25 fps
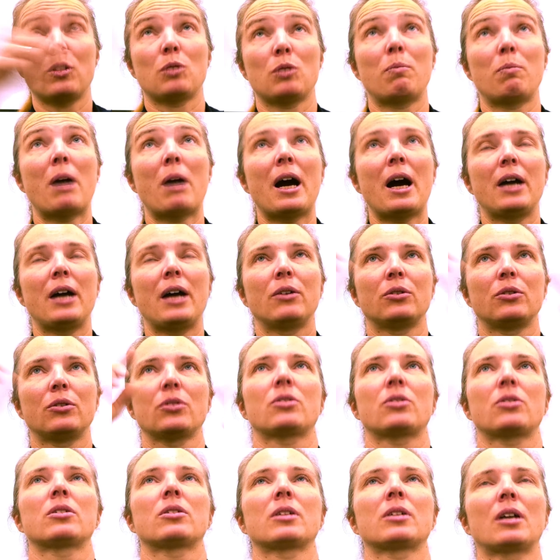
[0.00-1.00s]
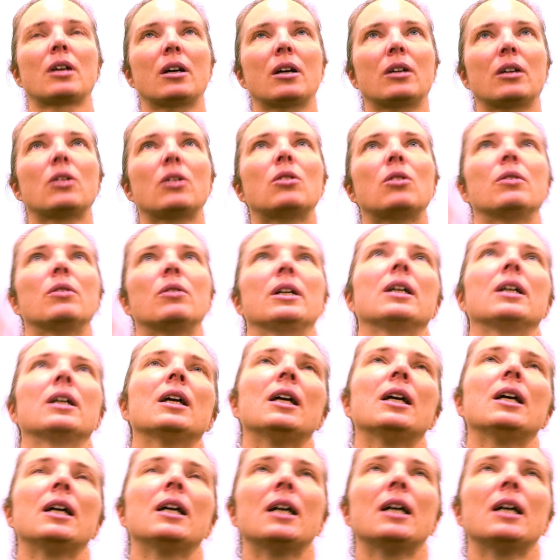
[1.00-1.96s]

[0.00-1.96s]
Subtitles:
spirals going